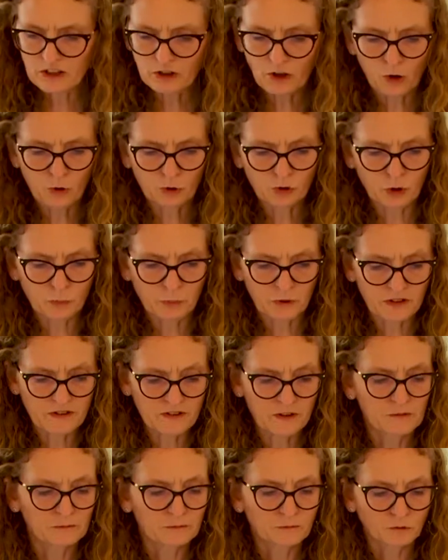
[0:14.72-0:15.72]
cold cupboard,
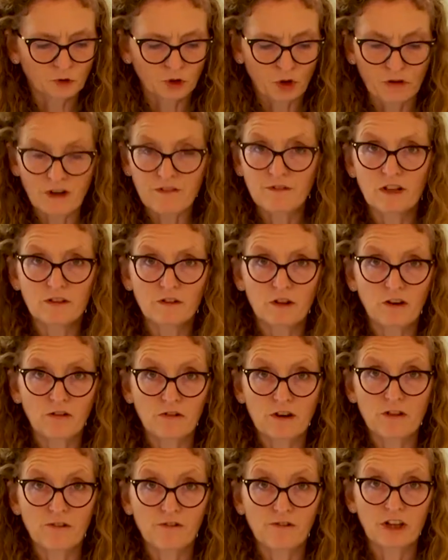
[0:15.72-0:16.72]
or even
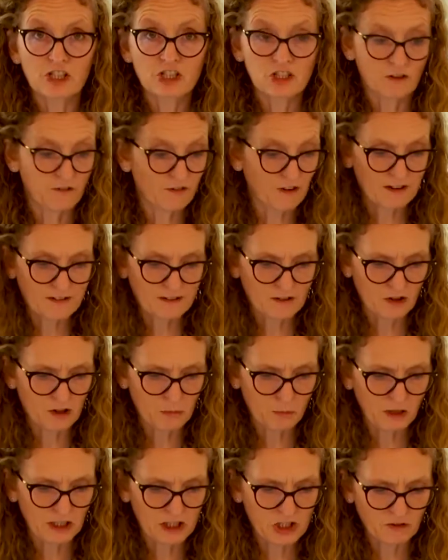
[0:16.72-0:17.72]
in the fridge if that's the only
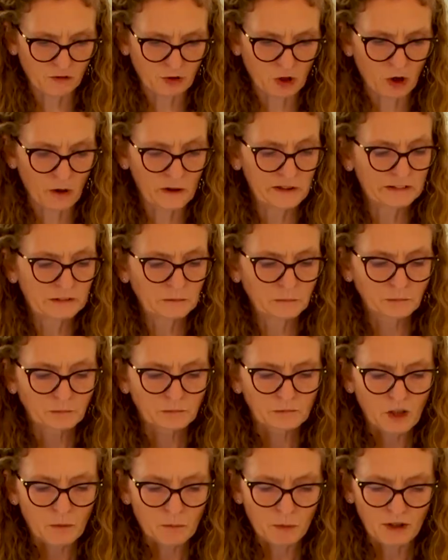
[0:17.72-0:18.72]
place you've got.
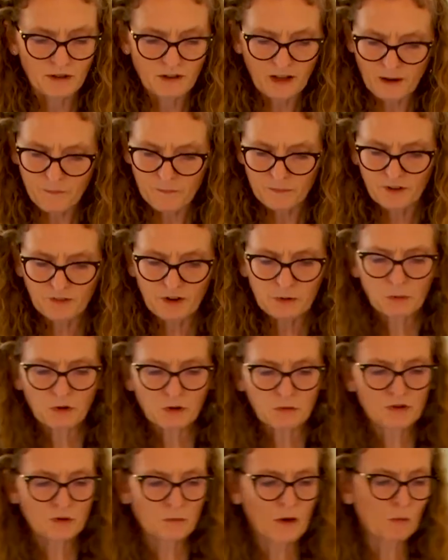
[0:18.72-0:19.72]
But if you put them
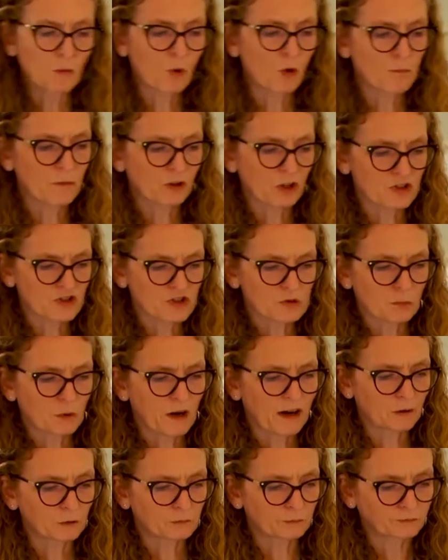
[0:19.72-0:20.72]
somewhere warm, they're going to
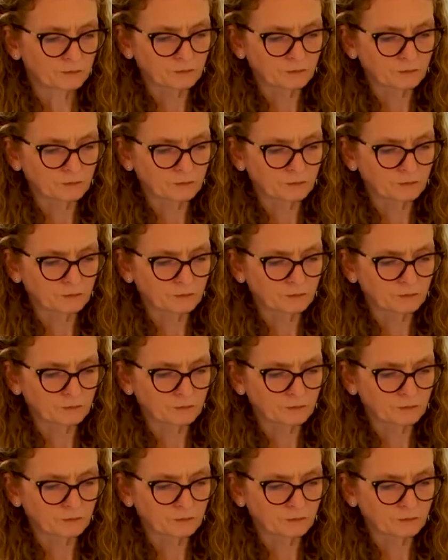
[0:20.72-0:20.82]
sprout.